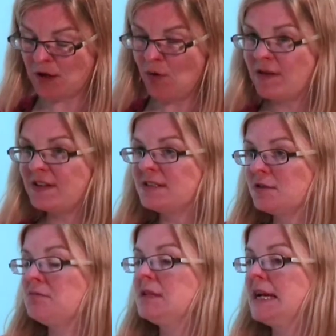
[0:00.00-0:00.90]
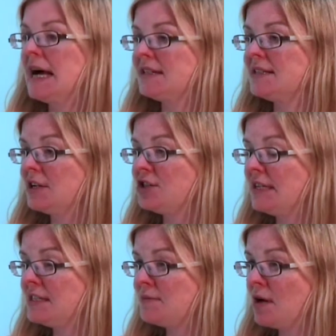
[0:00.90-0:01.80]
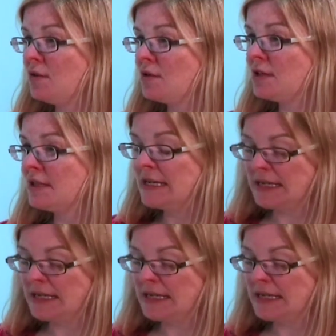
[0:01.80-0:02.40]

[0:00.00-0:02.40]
whether somebody has actually smoked.